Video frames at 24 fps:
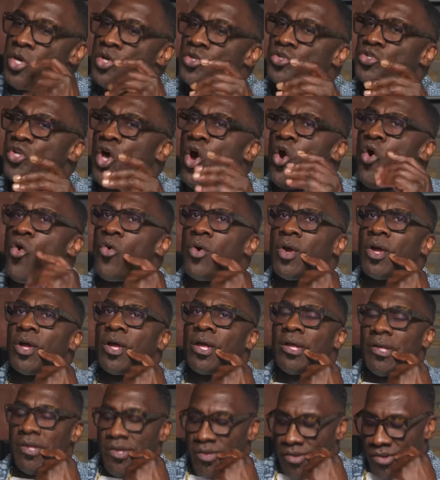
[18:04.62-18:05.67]
So,
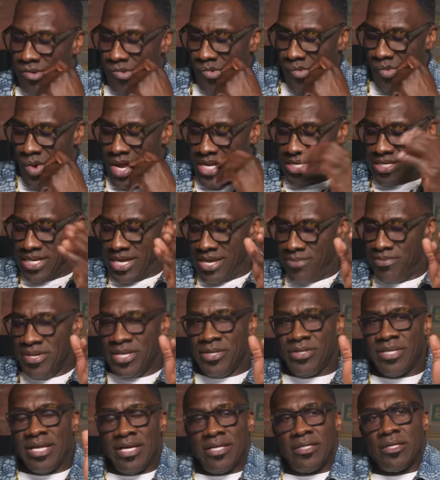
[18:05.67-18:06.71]
what? I
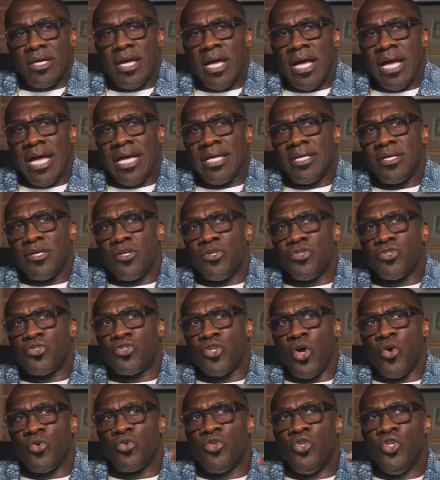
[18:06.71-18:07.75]
mean,
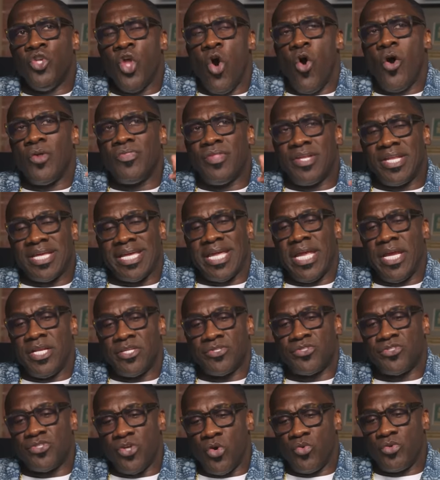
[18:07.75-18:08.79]
so you knowing that the kid
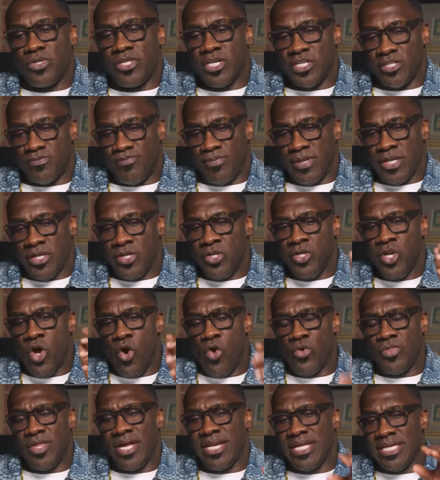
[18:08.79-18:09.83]
is so disciplined,
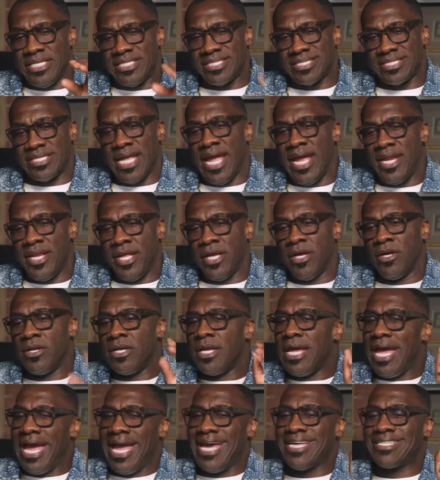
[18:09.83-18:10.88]
know that he's standing,
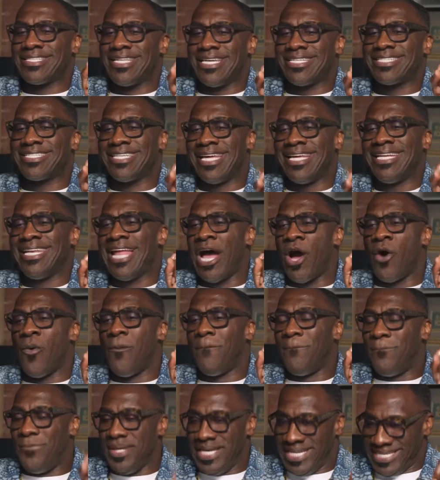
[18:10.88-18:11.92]
as they say now,
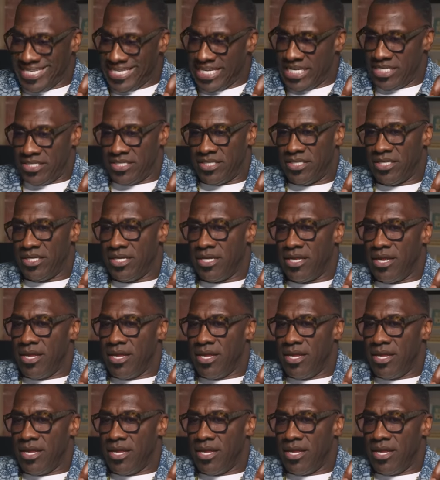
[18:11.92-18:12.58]
in business.